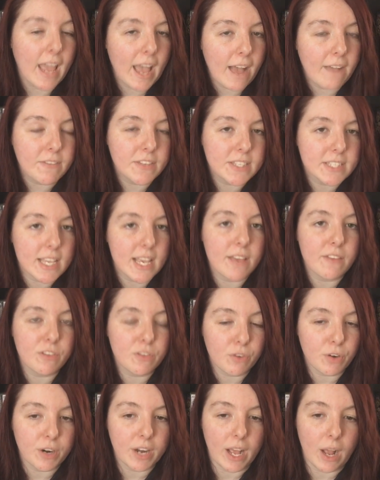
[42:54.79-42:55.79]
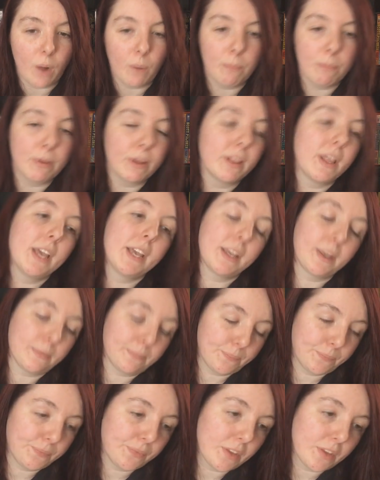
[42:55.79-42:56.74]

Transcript: have the saves for now, but like,